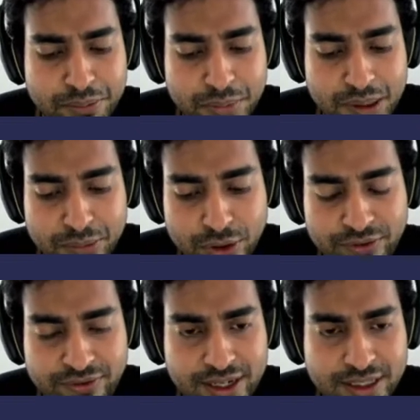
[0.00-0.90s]
more
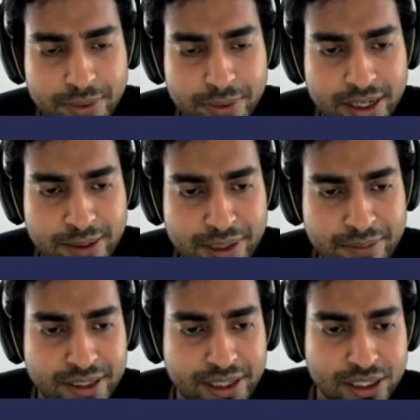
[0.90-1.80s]
flexible
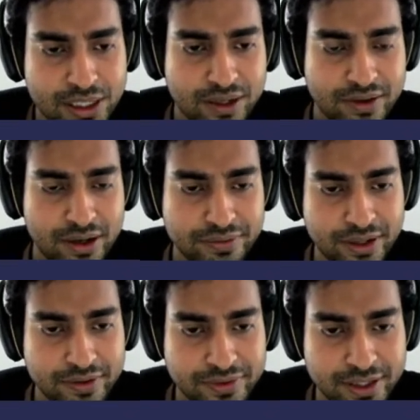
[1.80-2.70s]
implementation
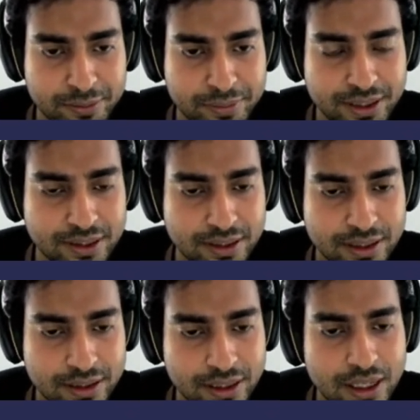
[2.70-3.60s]
of this
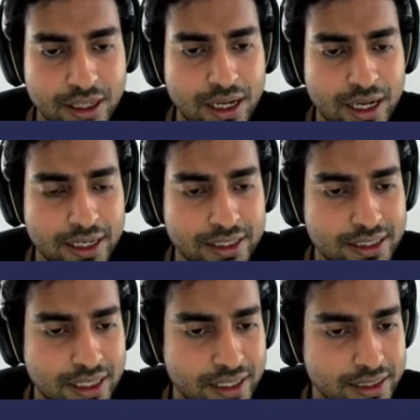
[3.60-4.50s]
particular
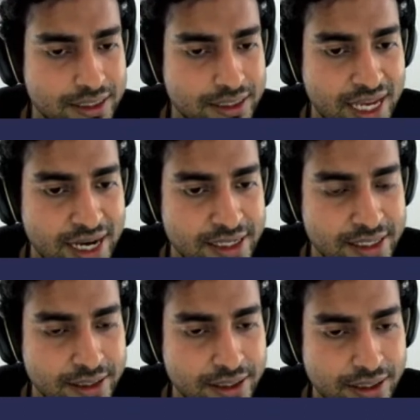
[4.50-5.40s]

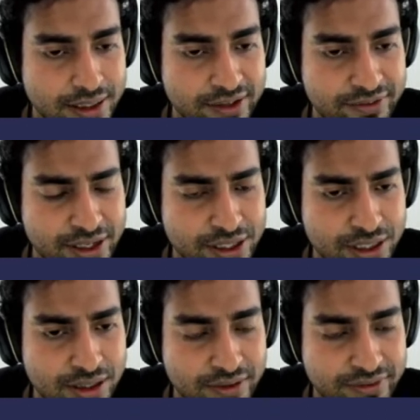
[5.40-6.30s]
standard
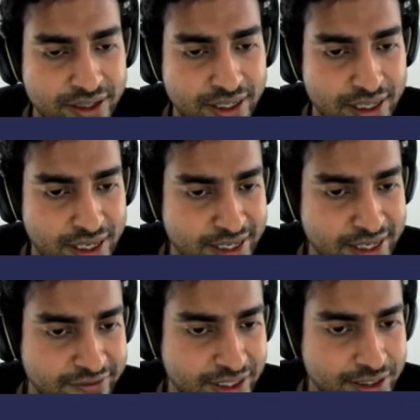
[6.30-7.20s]
definition of
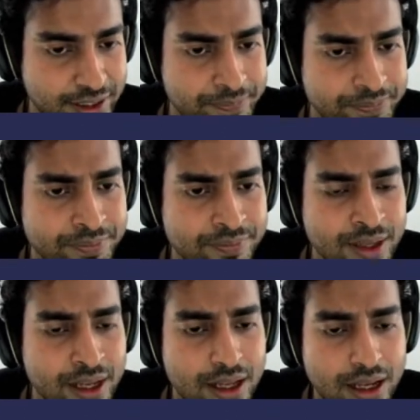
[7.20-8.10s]
NFTs.
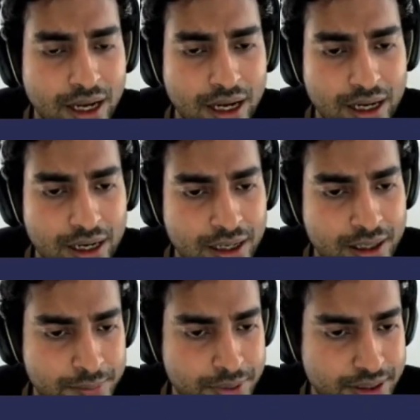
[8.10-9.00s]

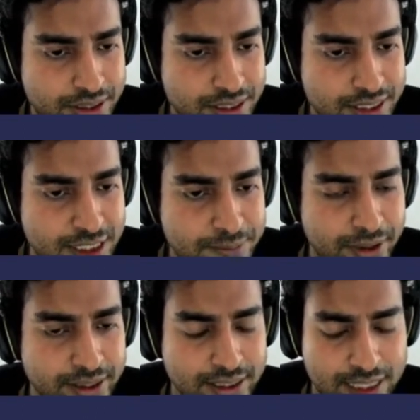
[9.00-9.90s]
The sixth
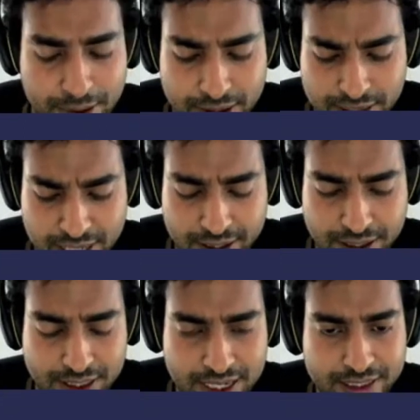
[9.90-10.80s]
point is
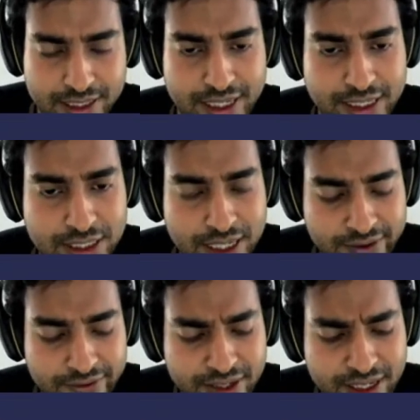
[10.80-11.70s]
commoditization, as in each
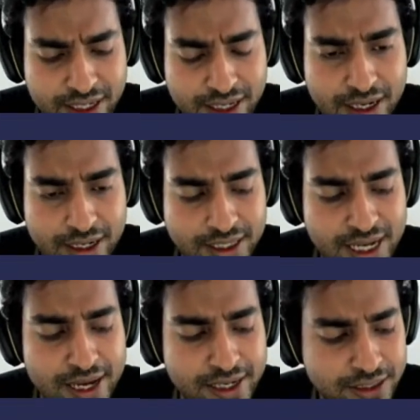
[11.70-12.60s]
NFT
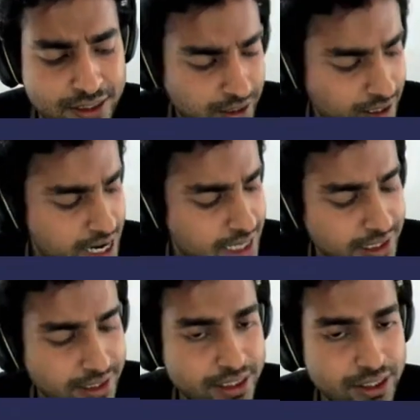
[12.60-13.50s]
carries a
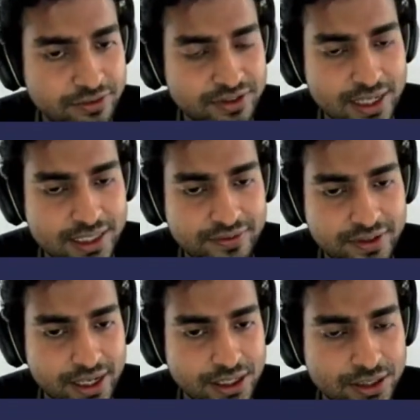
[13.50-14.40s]
hierarchy of
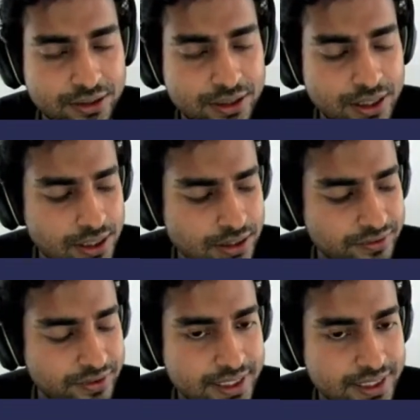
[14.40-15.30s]
classifications. So,
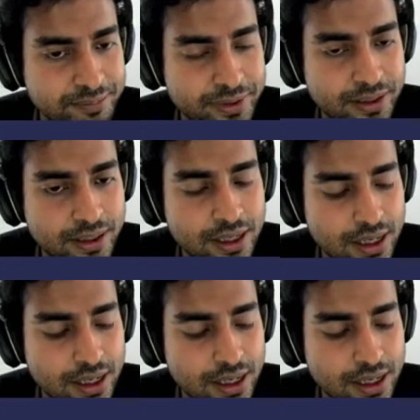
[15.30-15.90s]
for example,